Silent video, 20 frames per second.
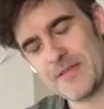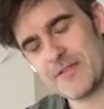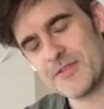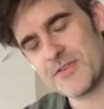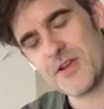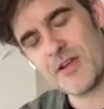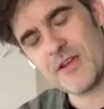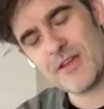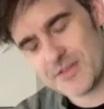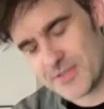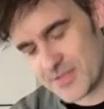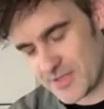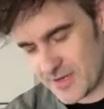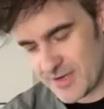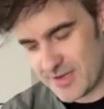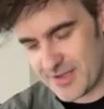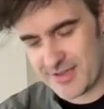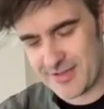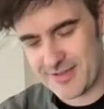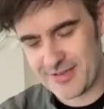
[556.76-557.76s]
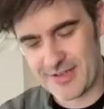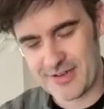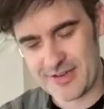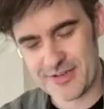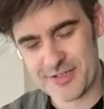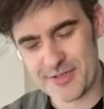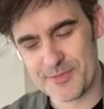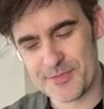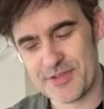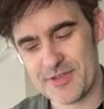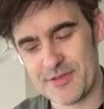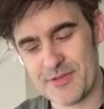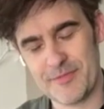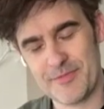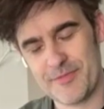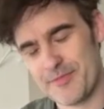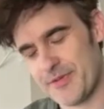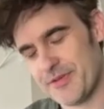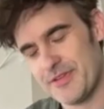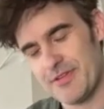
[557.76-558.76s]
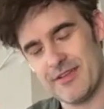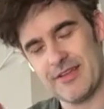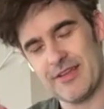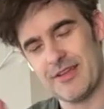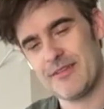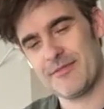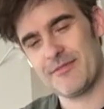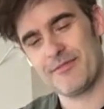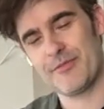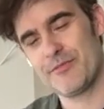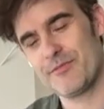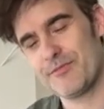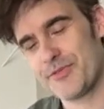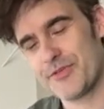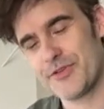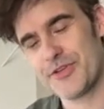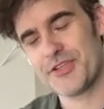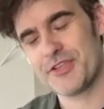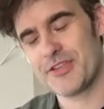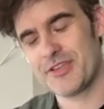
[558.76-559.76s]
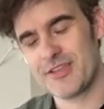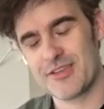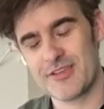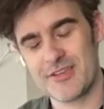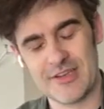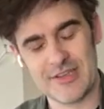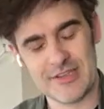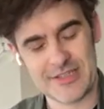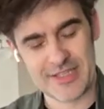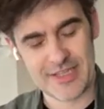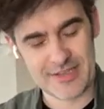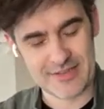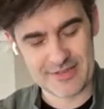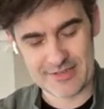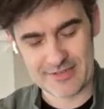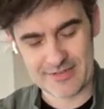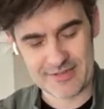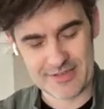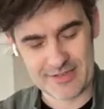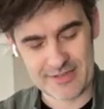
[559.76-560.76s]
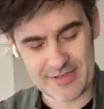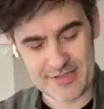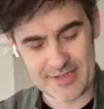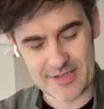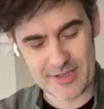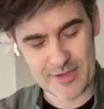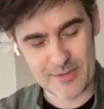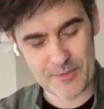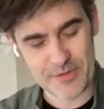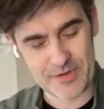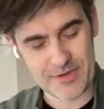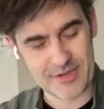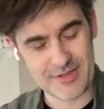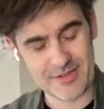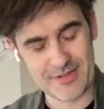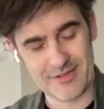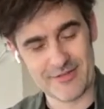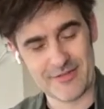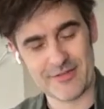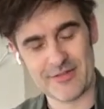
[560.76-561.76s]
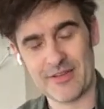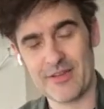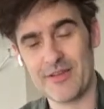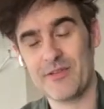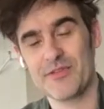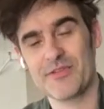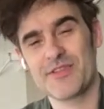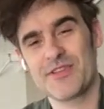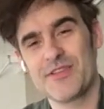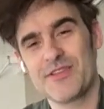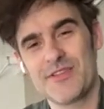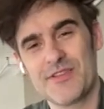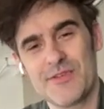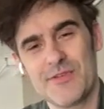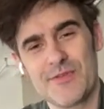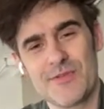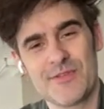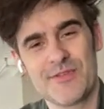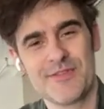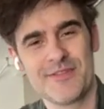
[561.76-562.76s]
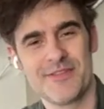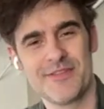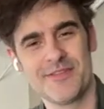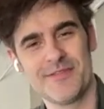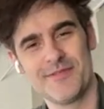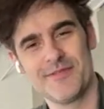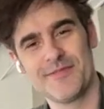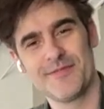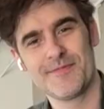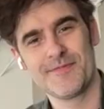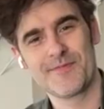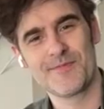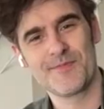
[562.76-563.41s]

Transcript: man. Sorry, I gotta jump to it, but I appreciate you guys taking the time, and I'll see you soon. See you